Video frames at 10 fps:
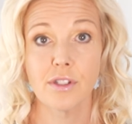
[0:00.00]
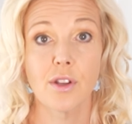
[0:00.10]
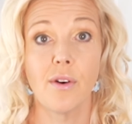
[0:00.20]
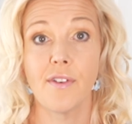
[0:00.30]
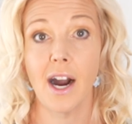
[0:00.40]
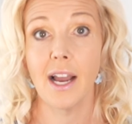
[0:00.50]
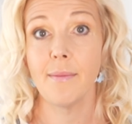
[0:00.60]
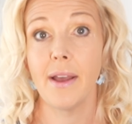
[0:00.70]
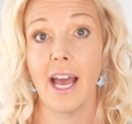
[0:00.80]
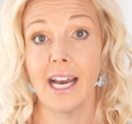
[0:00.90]
So if
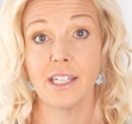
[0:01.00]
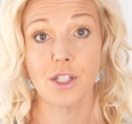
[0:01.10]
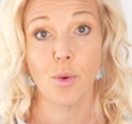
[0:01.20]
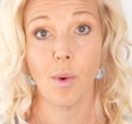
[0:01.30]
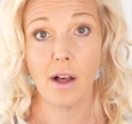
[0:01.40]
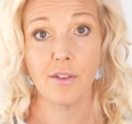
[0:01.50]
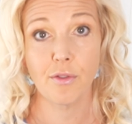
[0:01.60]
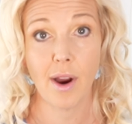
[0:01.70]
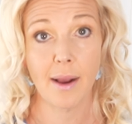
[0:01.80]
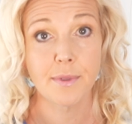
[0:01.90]
I'm at 12
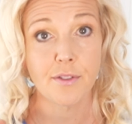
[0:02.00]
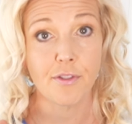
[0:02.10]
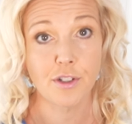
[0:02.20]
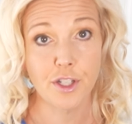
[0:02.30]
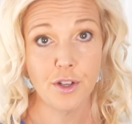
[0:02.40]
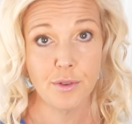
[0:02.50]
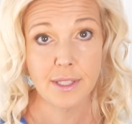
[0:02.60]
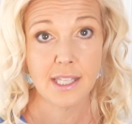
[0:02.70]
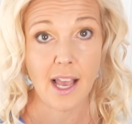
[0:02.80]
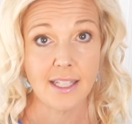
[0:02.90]
reps for 2
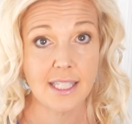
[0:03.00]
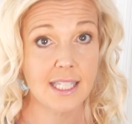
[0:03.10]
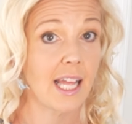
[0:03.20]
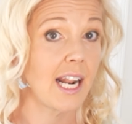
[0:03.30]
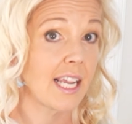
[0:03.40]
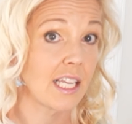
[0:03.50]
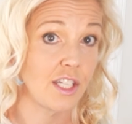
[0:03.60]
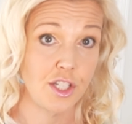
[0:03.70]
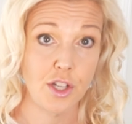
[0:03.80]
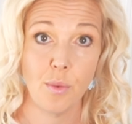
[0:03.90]
sets that I
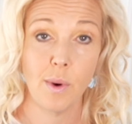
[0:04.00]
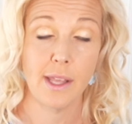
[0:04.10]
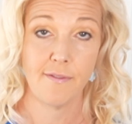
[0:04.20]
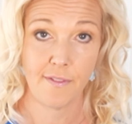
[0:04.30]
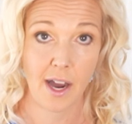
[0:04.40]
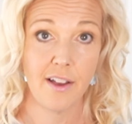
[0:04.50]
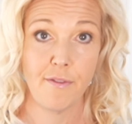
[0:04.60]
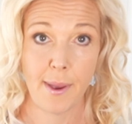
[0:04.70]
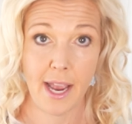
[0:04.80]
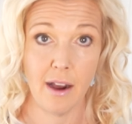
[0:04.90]
can do with
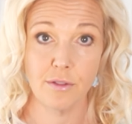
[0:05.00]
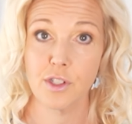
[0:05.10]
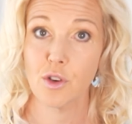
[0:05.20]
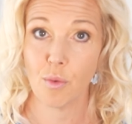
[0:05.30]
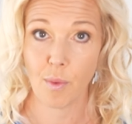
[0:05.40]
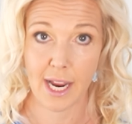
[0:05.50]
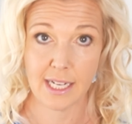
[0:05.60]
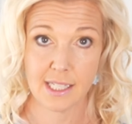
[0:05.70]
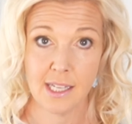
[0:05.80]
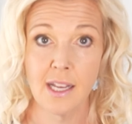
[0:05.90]
5 pounds,
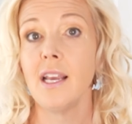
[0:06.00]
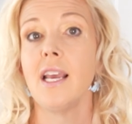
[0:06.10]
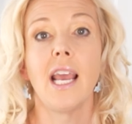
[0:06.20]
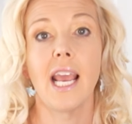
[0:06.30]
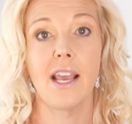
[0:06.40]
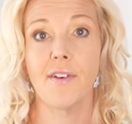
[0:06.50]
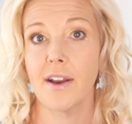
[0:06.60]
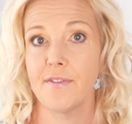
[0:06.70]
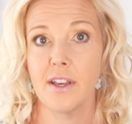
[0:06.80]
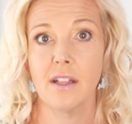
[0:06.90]
great. If I
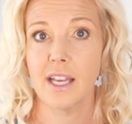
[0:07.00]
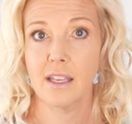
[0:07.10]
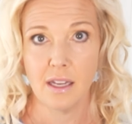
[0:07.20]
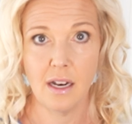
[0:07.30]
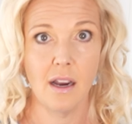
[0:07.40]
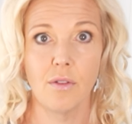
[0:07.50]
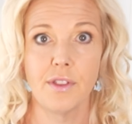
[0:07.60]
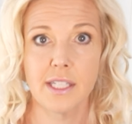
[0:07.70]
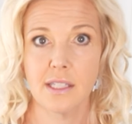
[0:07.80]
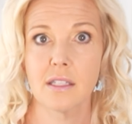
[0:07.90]
feel like,
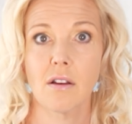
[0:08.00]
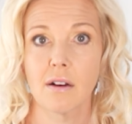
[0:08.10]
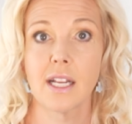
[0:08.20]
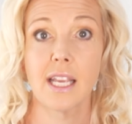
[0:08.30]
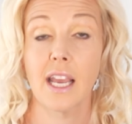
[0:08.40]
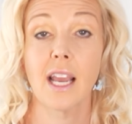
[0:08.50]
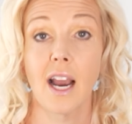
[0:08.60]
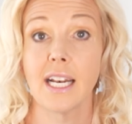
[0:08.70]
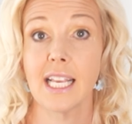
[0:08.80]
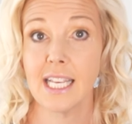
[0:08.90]
this is starting to get
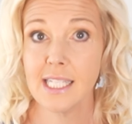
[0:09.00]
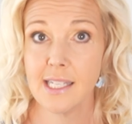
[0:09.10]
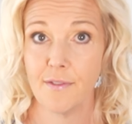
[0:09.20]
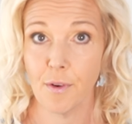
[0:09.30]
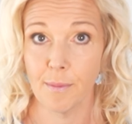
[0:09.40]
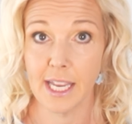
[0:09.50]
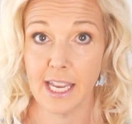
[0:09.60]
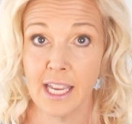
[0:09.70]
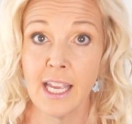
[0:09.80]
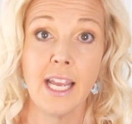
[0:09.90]
kind of easy for
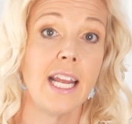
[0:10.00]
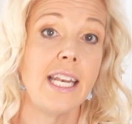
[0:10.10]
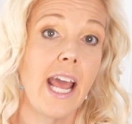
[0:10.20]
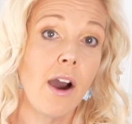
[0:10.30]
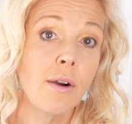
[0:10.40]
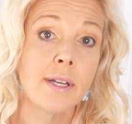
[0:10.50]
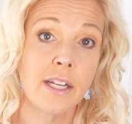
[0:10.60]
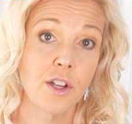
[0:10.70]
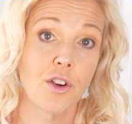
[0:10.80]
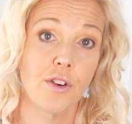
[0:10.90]
me, now I'm going
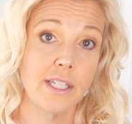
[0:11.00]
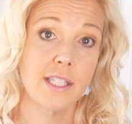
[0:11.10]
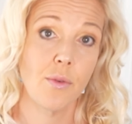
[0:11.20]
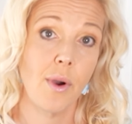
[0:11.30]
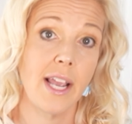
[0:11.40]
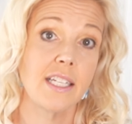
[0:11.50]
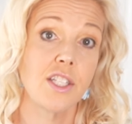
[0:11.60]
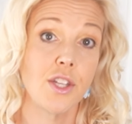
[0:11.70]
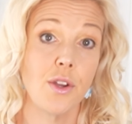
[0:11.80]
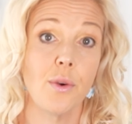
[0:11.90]
to increase the weight
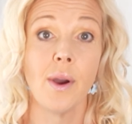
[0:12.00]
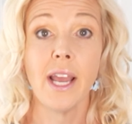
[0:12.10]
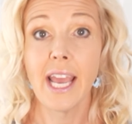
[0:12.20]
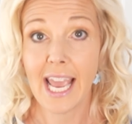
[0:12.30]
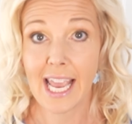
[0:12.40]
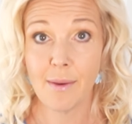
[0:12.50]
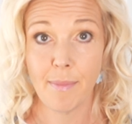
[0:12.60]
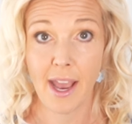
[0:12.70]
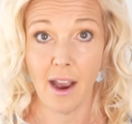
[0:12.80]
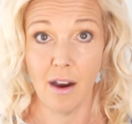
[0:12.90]
to 8
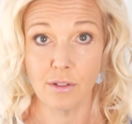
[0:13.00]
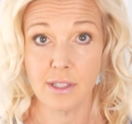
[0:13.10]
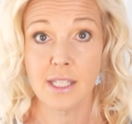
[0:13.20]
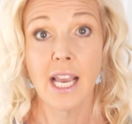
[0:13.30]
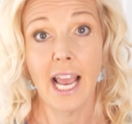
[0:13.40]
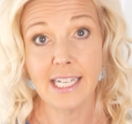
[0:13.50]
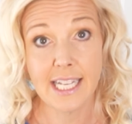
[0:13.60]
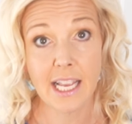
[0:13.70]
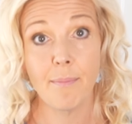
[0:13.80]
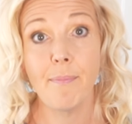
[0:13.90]
pounds and
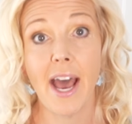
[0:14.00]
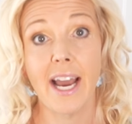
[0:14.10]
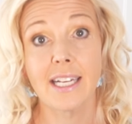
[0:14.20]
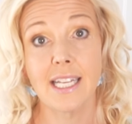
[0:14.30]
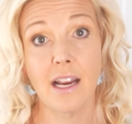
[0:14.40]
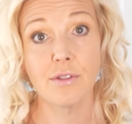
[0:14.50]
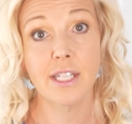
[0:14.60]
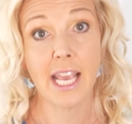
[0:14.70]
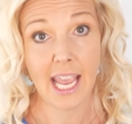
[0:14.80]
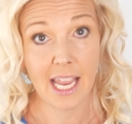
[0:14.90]
take it back down
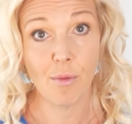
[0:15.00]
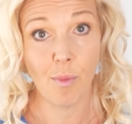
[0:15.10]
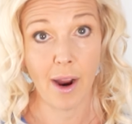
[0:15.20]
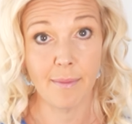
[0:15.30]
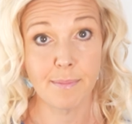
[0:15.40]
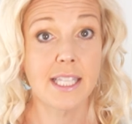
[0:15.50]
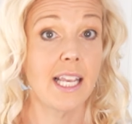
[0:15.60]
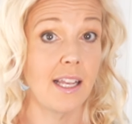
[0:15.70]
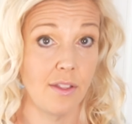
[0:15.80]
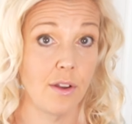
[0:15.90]
to 8 reps
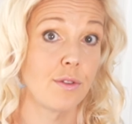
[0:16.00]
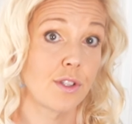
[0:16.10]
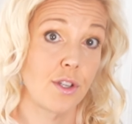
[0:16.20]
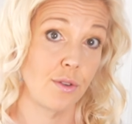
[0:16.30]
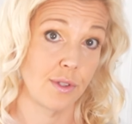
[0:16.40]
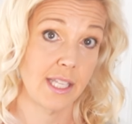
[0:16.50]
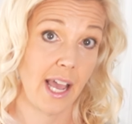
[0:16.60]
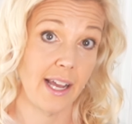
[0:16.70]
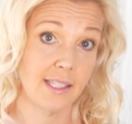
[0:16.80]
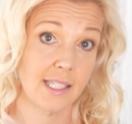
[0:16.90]
in those 2
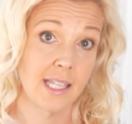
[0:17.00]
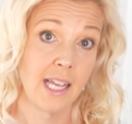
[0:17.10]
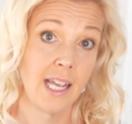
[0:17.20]
sets.